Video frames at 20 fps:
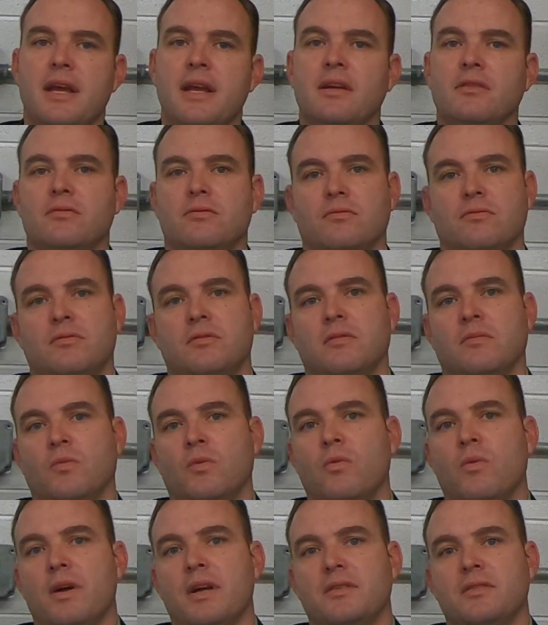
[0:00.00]
answer some
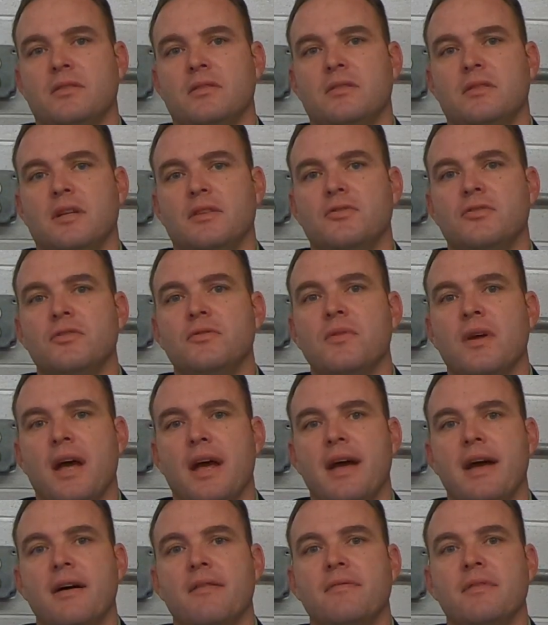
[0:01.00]
questions that you
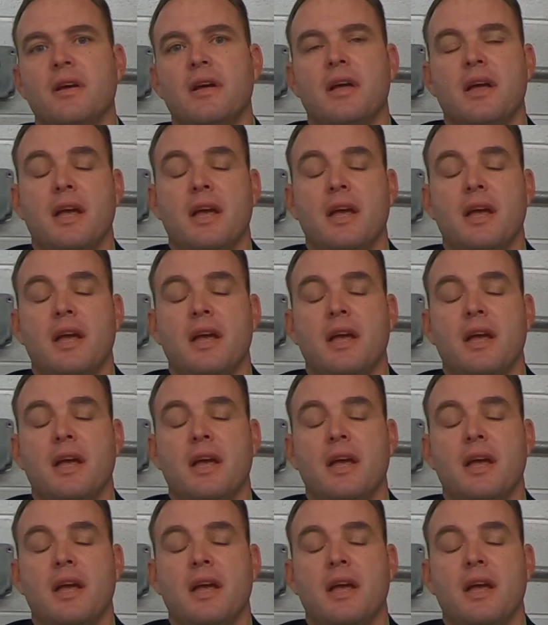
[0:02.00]
have.